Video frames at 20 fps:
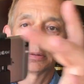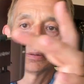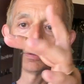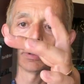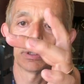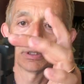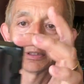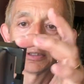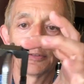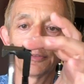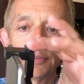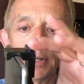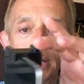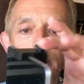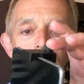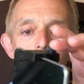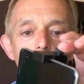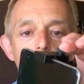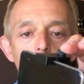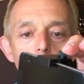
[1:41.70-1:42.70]
little
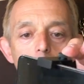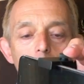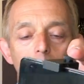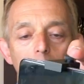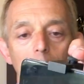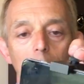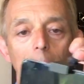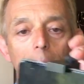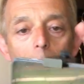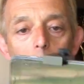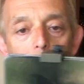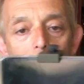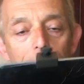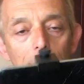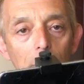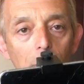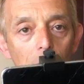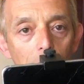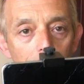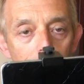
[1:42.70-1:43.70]
device, a clamp that
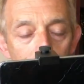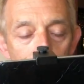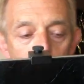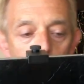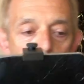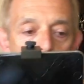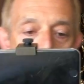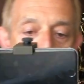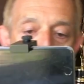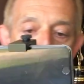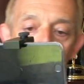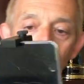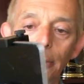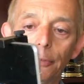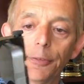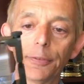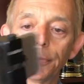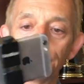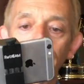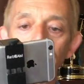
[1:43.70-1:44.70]
holds your
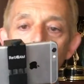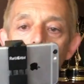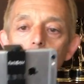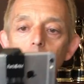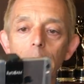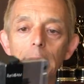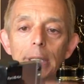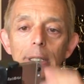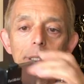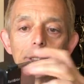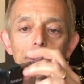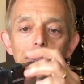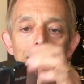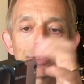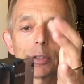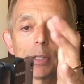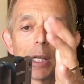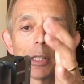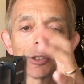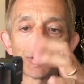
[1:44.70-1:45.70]
iPhone in, and
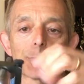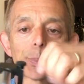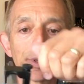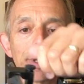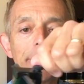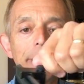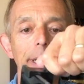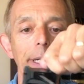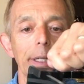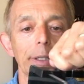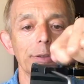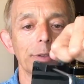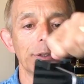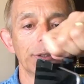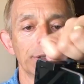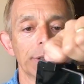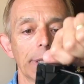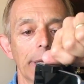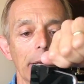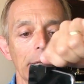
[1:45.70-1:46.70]
it's not spring.
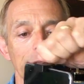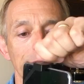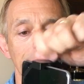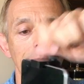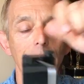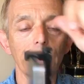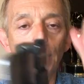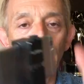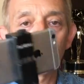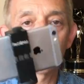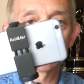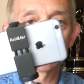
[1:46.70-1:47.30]
You actually crank